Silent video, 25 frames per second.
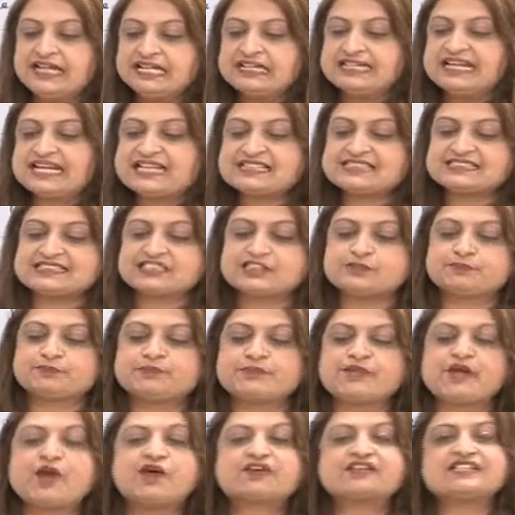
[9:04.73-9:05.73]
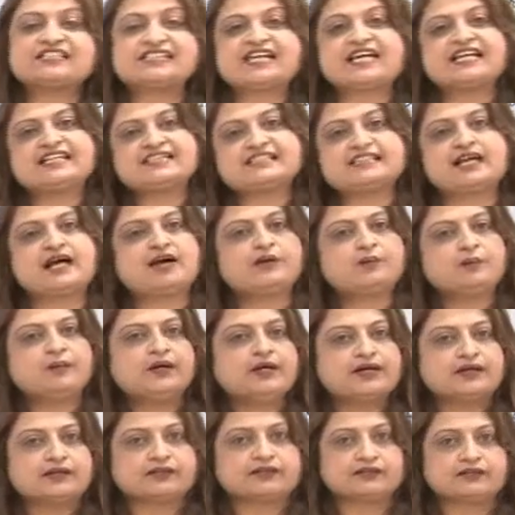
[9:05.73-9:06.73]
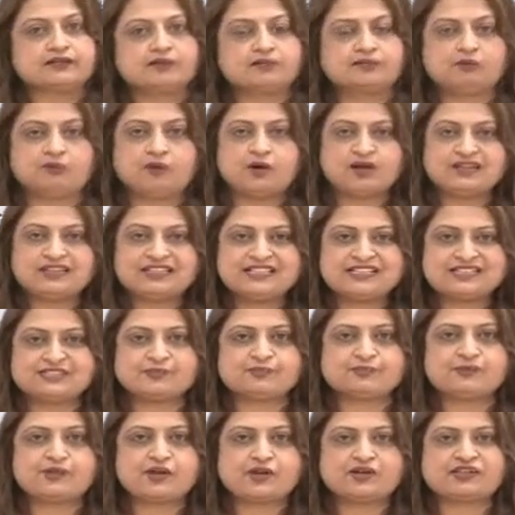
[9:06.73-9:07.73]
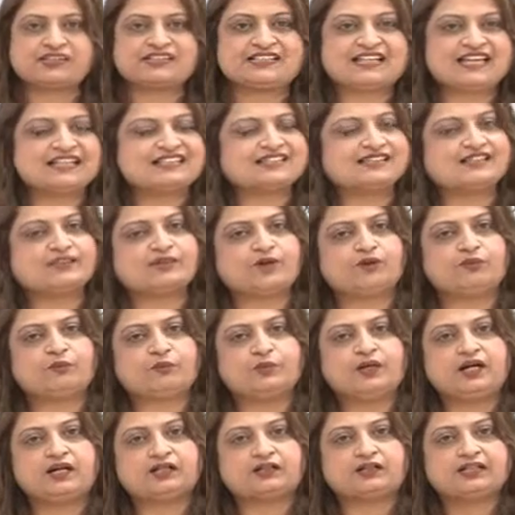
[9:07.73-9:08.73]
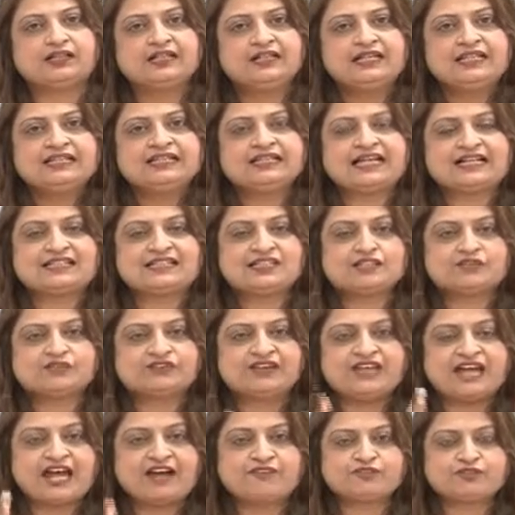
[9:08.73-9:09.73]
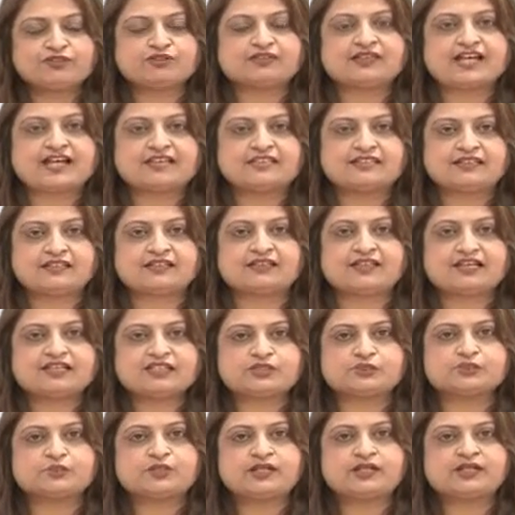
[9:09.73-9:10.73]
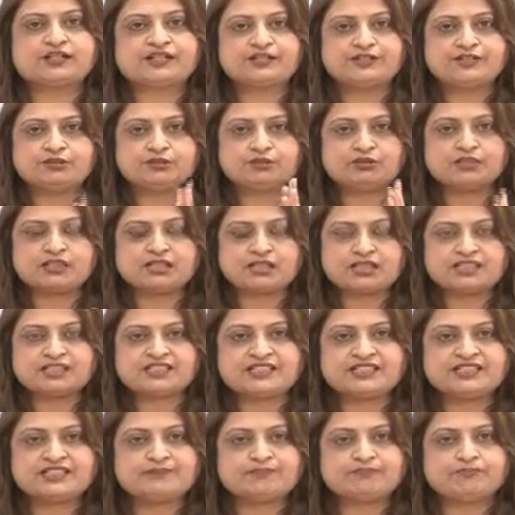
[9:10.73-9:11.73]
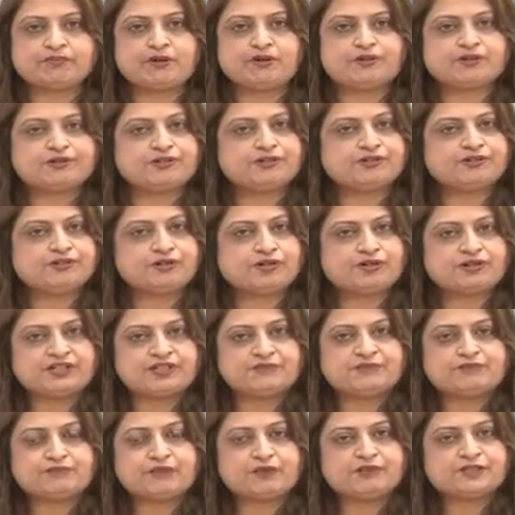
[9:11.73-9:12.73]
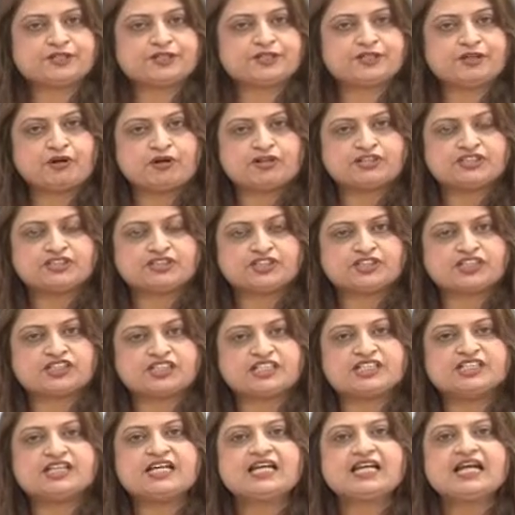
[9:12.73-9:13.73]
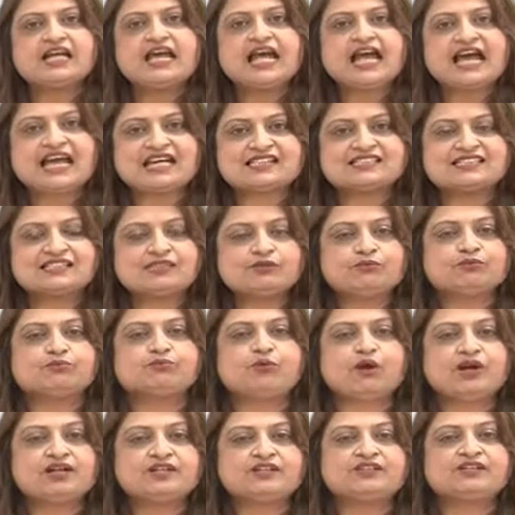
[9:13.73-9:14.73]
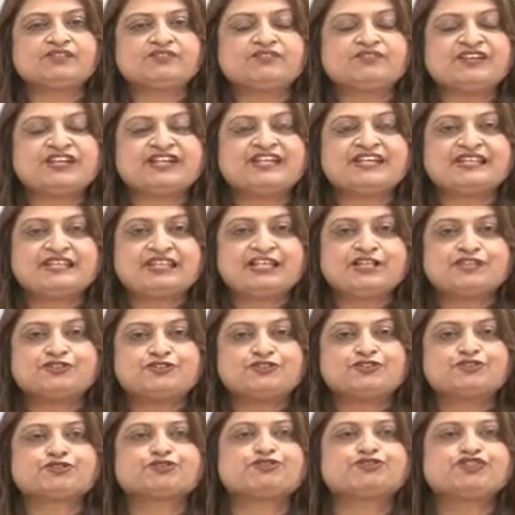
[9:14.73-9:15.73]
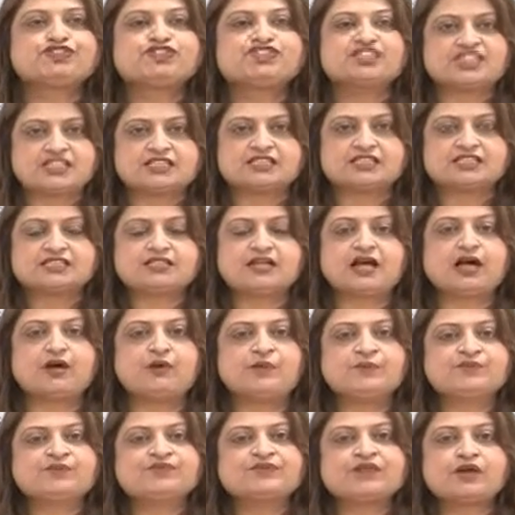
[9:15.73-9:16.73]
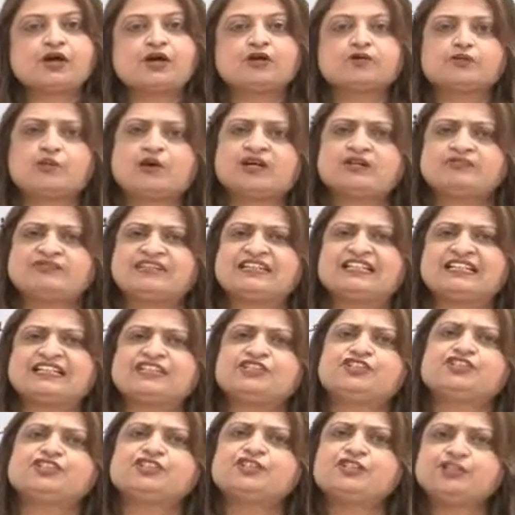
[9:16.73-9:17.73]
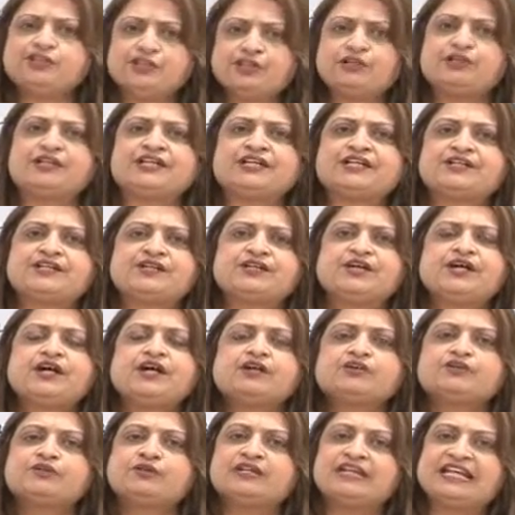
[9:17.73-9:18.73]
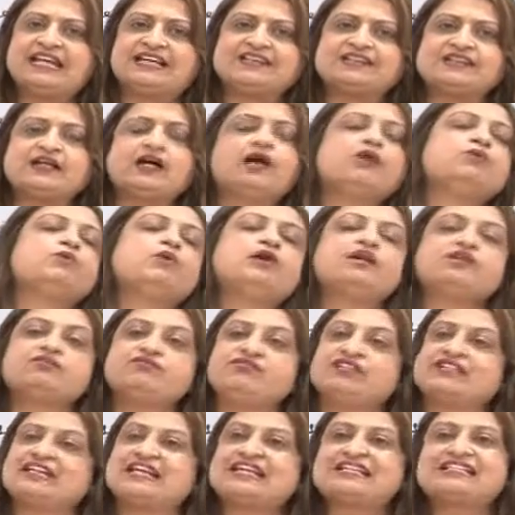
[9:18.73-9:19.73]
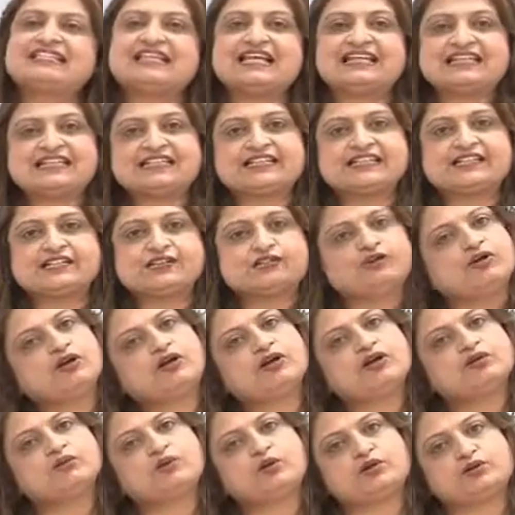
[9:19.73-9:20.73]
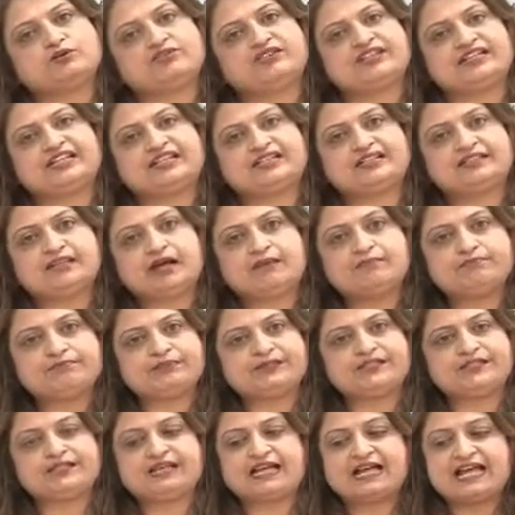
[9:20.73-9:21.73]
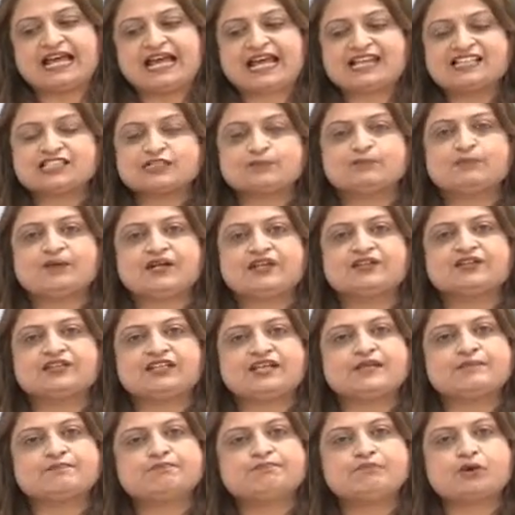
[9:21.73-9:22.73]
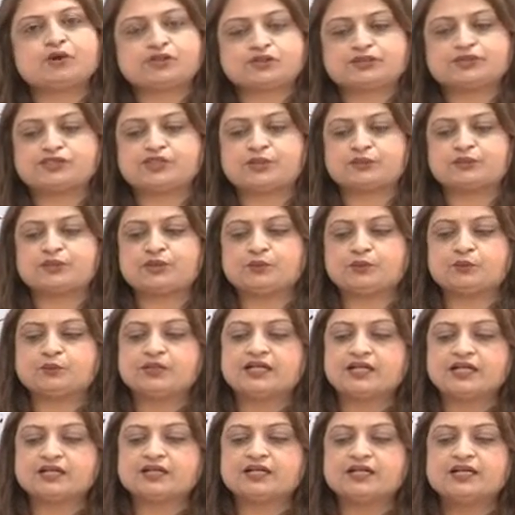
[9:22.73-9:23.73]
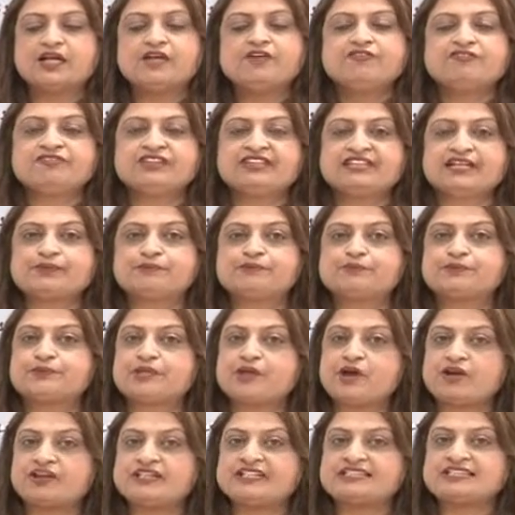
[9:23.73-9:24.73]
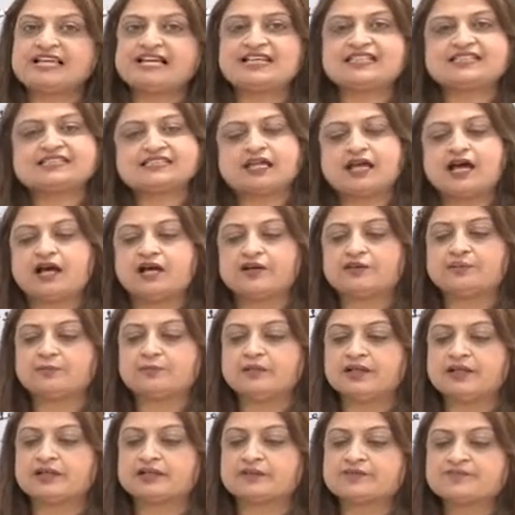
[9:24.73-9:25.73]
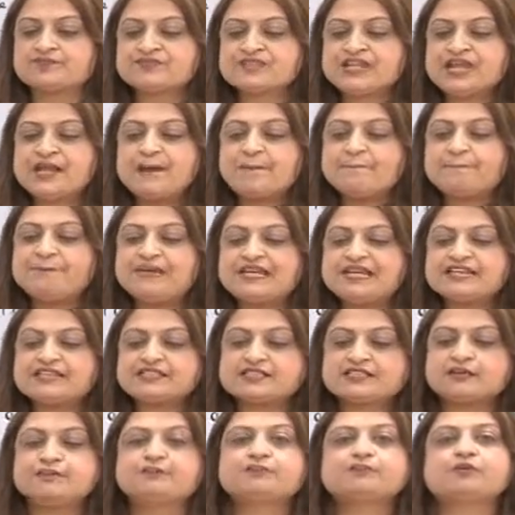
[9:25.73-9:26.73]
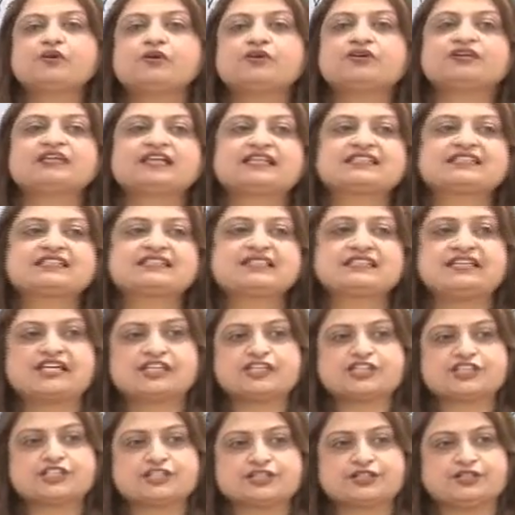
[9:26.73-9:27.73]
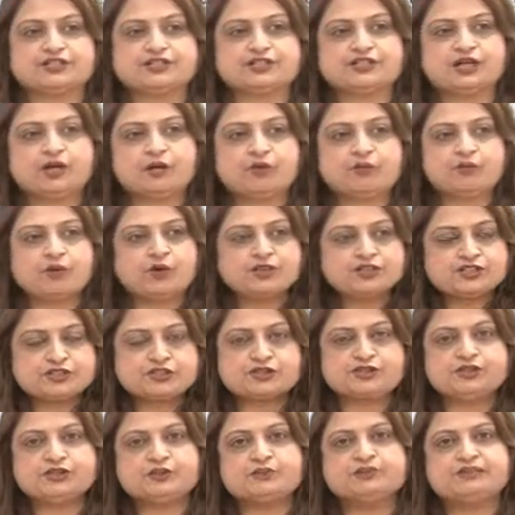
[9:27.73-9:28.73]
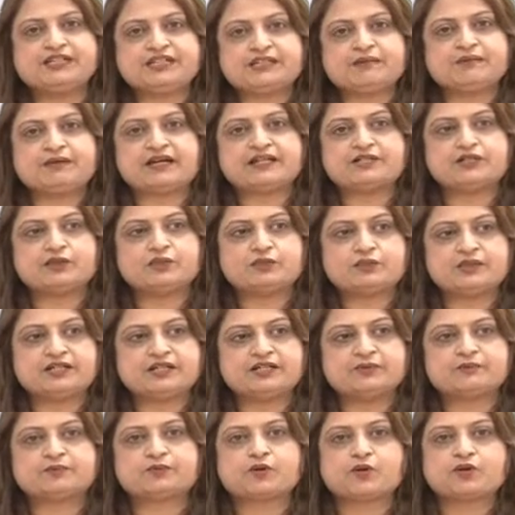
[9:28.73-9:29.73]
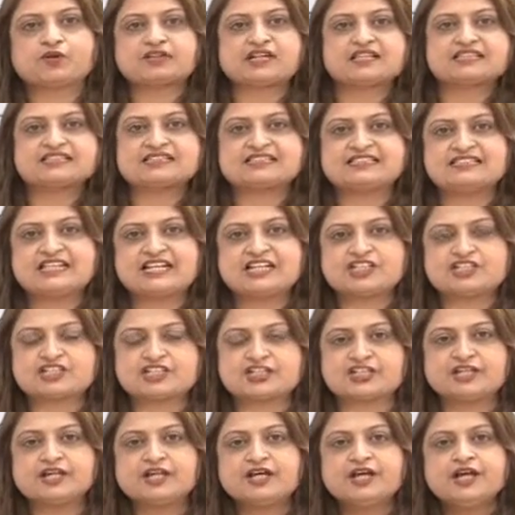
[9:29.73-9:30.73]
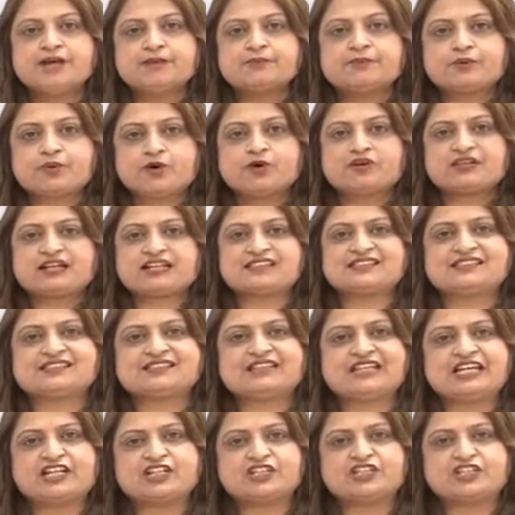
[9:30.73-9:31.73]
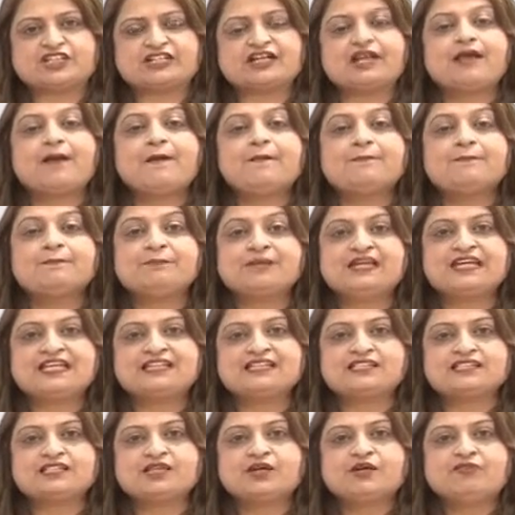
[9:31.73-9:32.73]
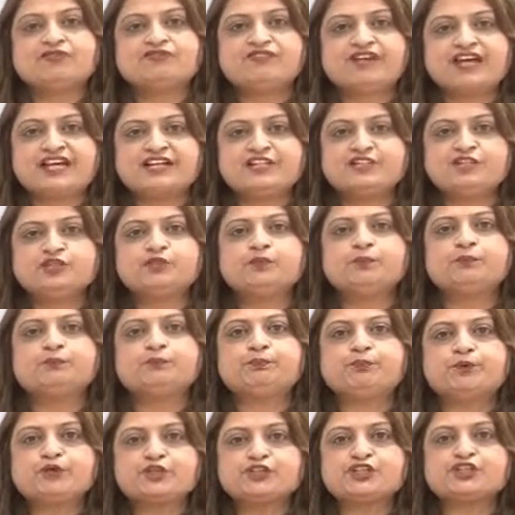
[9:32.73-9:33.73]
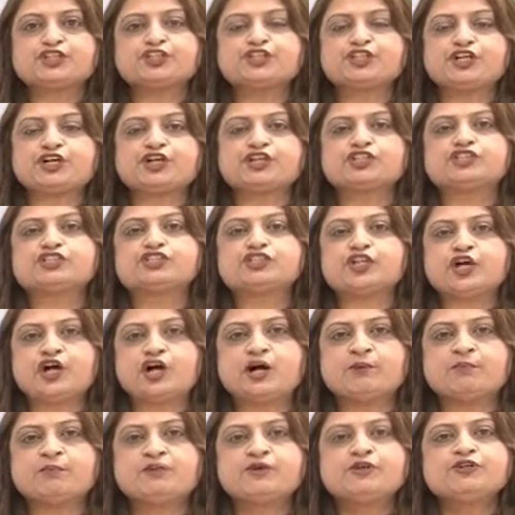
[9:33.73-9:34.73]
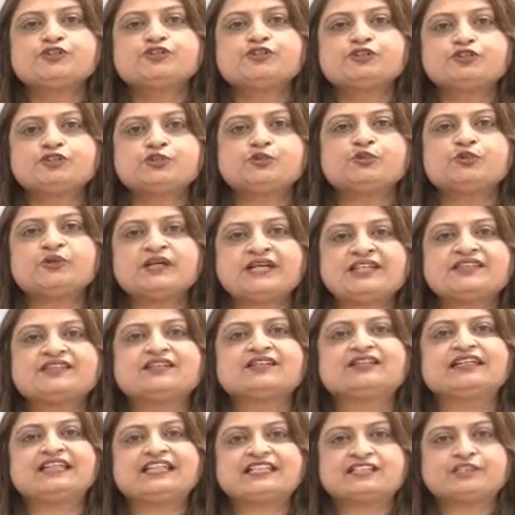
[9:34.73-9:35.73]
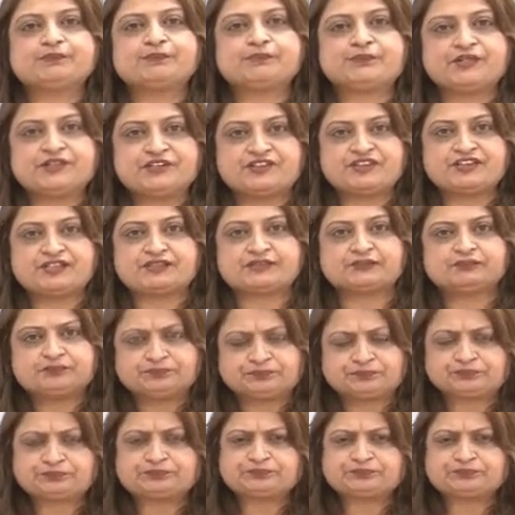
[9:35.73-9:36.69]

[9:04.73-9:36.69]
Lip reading: Next is prioritize our work. What is prioritizing our work? That is, we have to categorize work into urgent, important, not urgent, as in what we need to do just now or what we can schedule it to later, what we can delegate or what we can dump it. As per the importance of the work, we can prioritize our work. Beat procrastination. Now, what do you mean by the word procrastination? Procrastination means when you push your job to do in the later period.